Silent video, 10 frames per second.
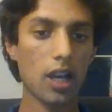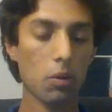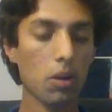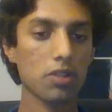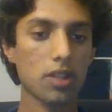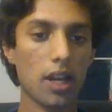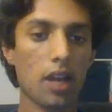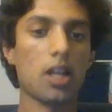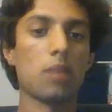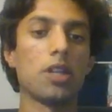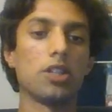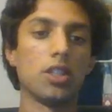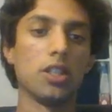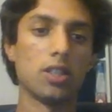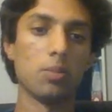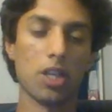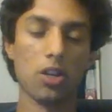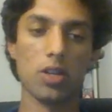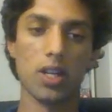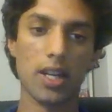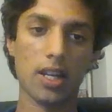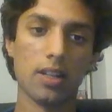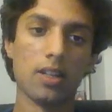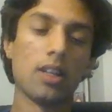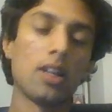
However, that adaptation needs to be coded in.